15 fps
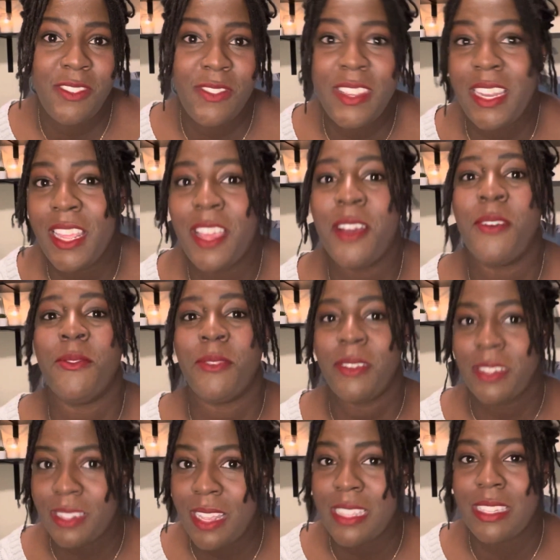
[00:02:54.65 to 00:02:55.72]
video
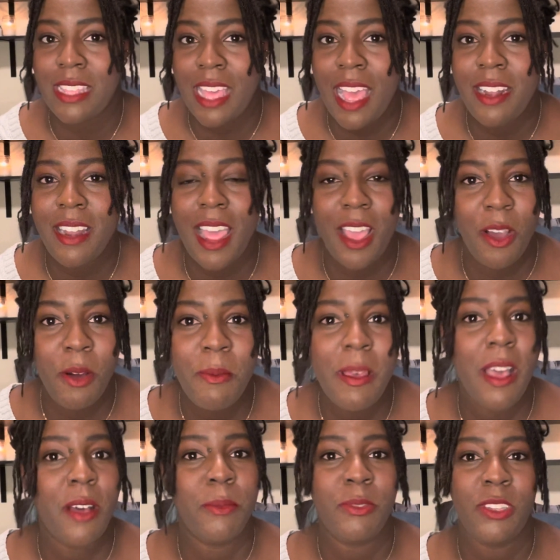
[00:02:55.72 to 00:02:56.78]
does that. I hope it
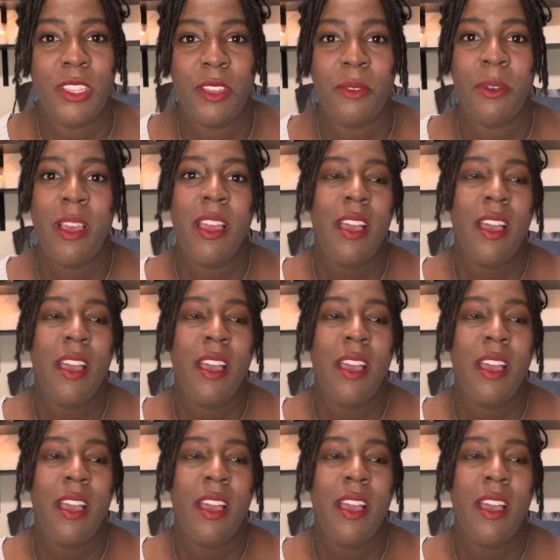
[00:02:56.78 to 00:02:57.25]
helps you.